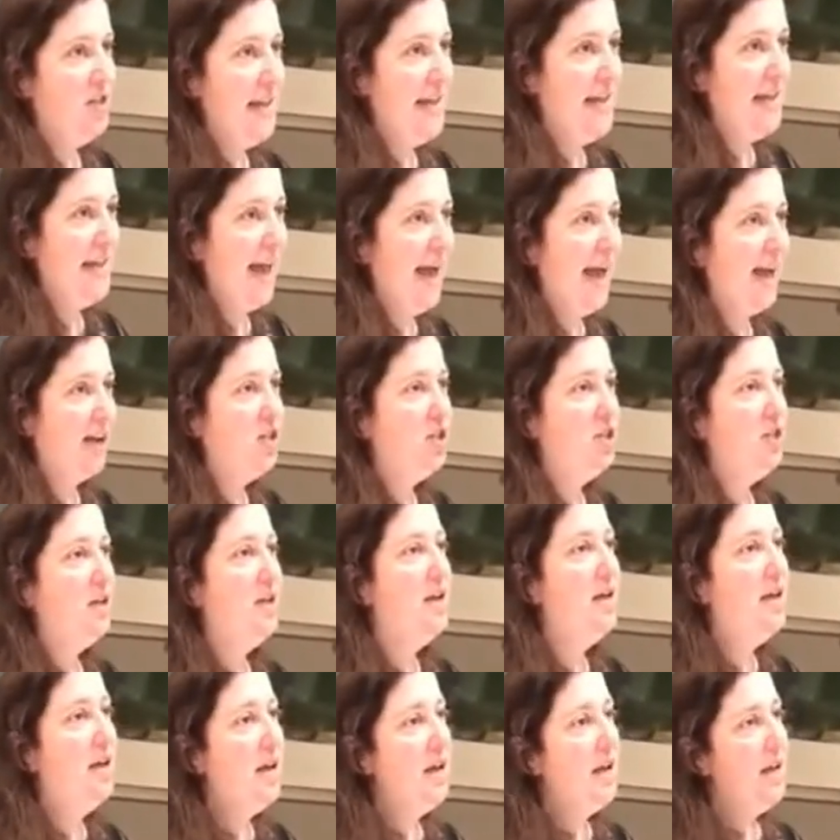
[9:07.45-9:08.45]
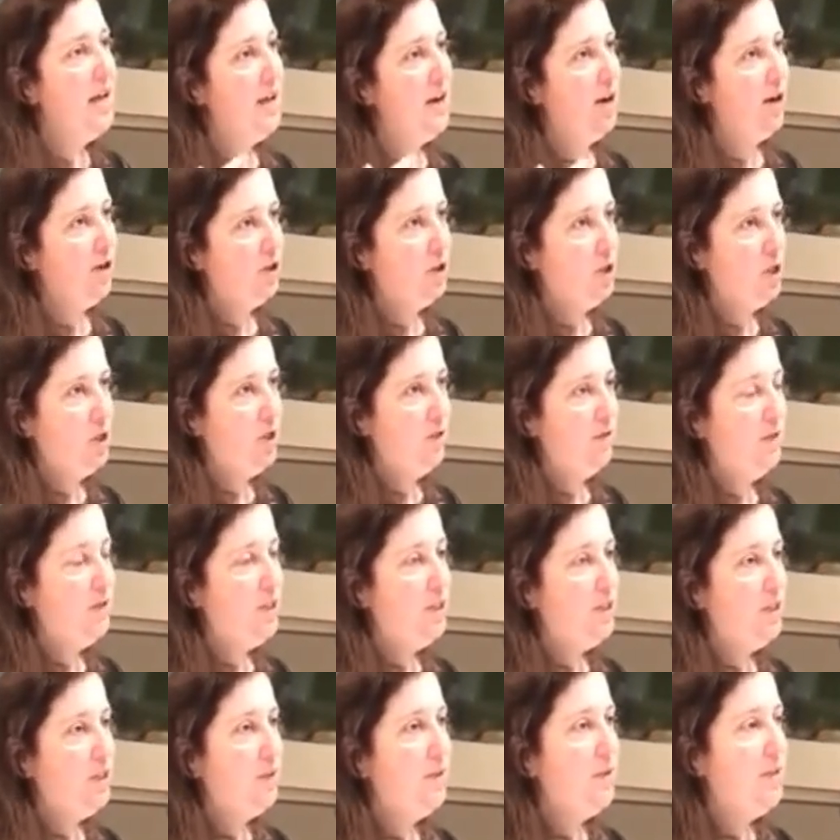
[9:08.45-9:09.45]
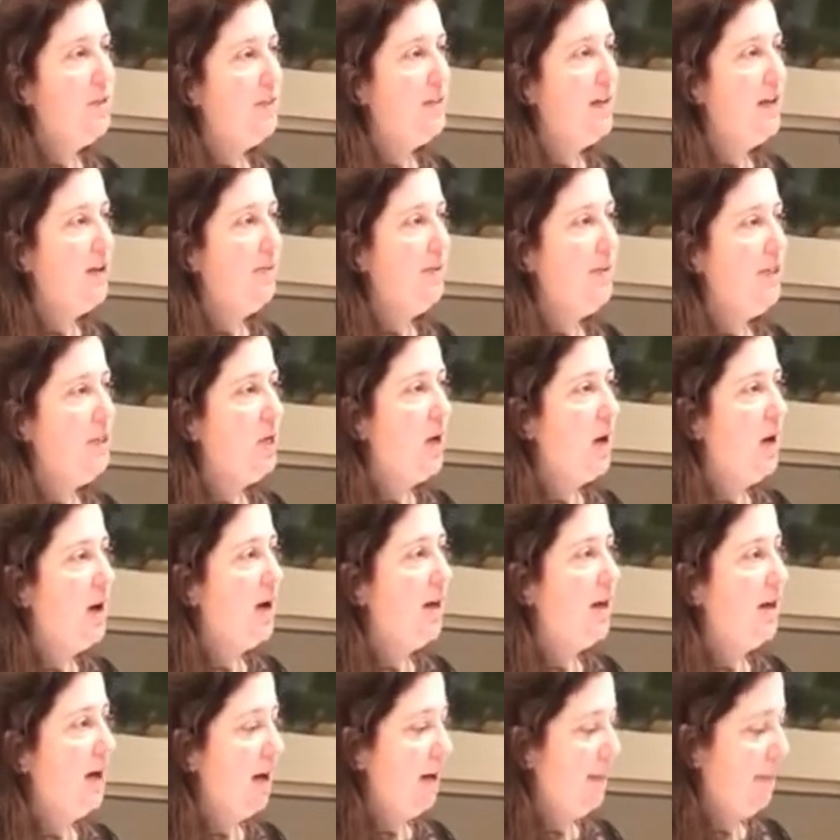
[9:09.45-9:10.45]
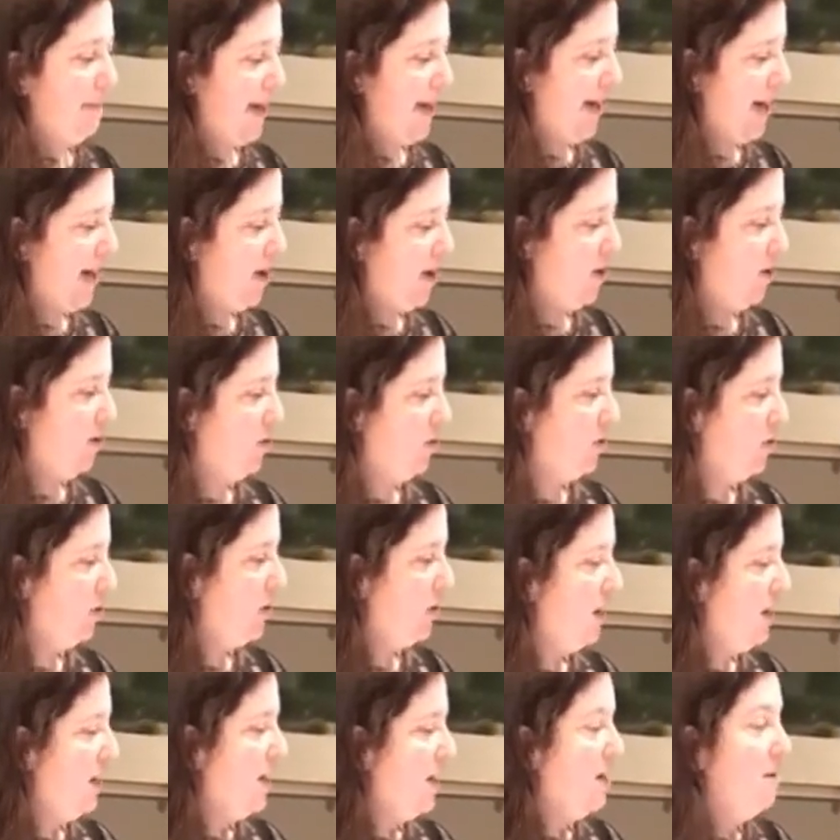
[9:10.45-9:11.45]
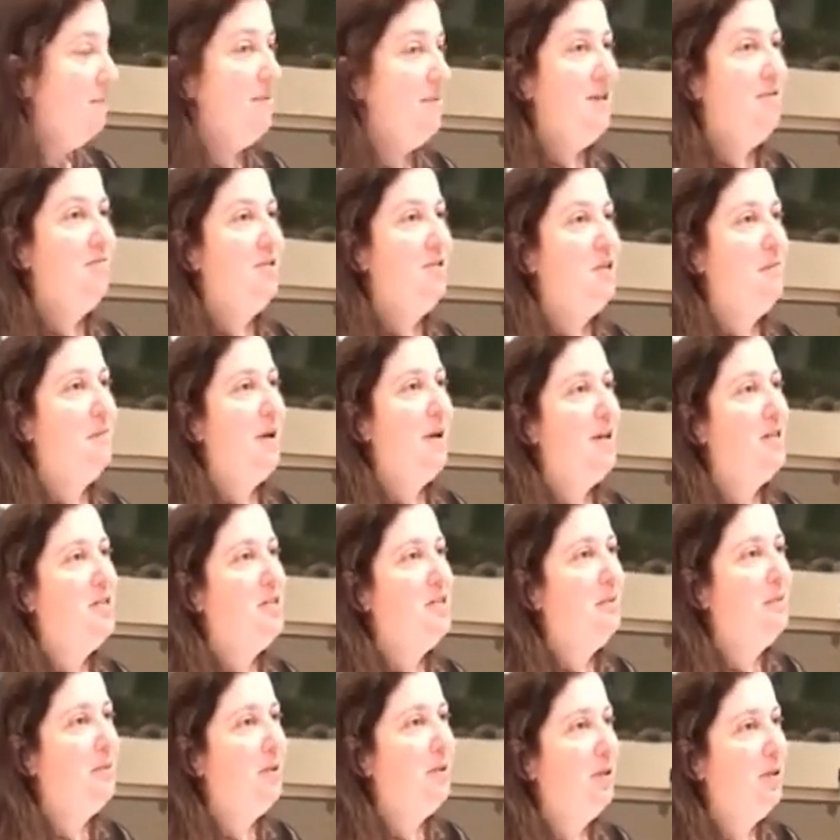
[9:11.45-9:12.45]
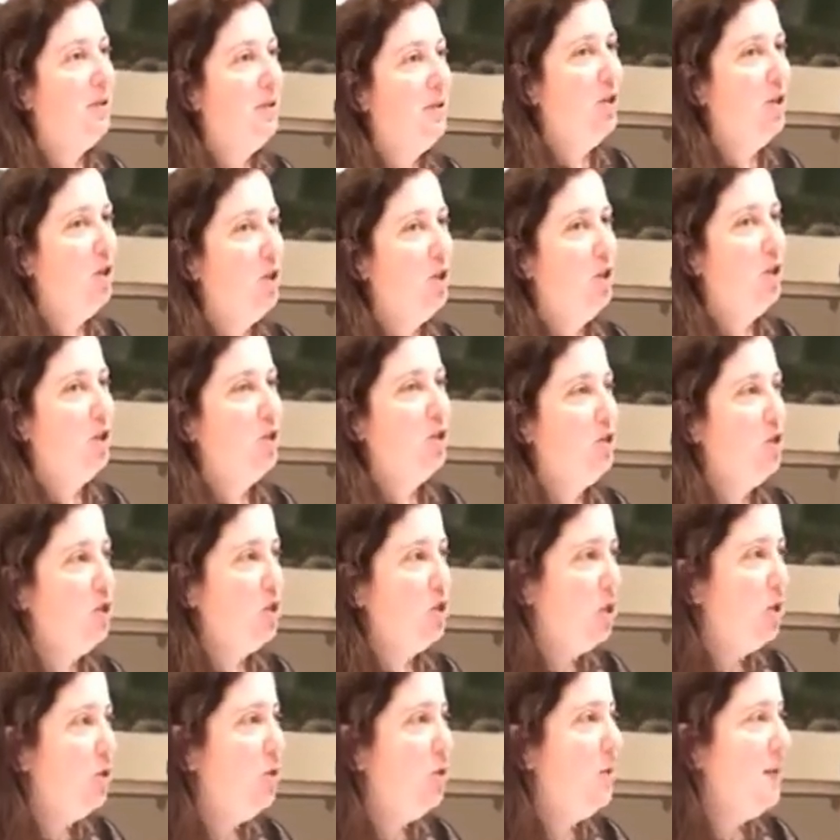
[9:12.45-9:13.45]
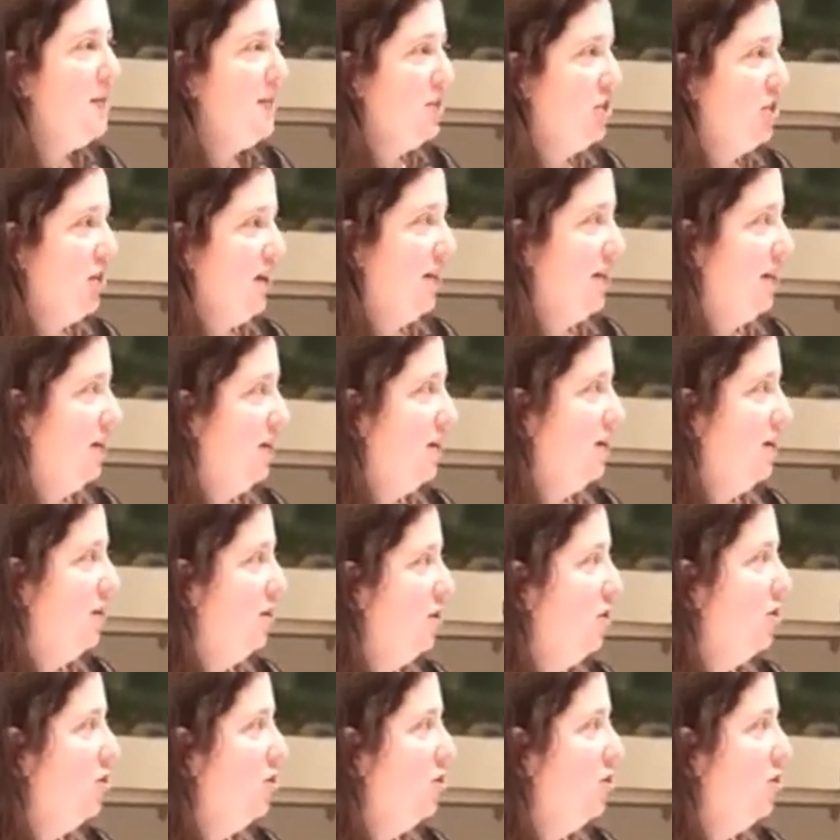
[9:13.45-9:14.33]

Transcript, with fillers: take action. In alternatives to suicide, we talk about being responsible to each other,